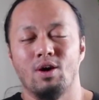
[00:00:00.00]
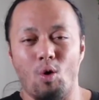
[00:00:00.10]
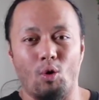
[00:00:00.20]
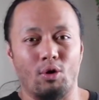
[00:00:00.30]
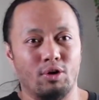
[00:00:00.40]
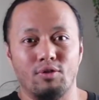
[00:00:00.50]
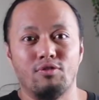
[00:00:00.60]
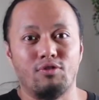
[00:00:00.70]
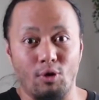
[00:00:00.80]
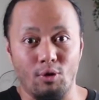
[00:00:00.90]
or
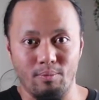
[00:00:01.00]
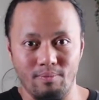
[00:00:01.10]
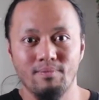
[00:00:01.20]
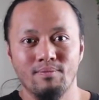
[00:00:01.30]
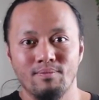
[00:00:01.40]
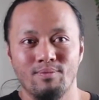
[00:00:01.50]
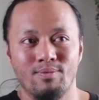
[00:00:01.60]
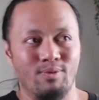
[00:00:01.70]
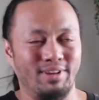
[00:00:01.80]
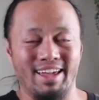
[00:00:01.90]
confirm
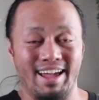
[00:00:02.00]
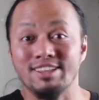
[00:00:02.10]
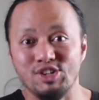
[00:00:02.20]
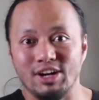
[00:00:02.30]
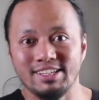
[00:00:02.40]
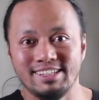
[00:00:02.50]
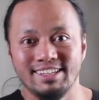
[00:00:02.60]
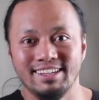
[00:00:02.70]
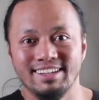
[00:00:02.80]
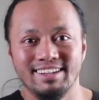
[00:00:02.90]
what they had
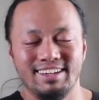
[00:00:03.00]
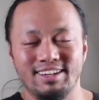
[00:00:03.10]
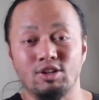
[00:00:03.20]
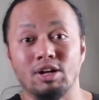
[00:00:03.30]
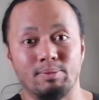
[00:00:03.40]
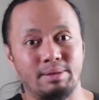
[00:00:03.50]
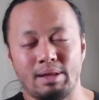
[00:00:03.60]
just, talked about.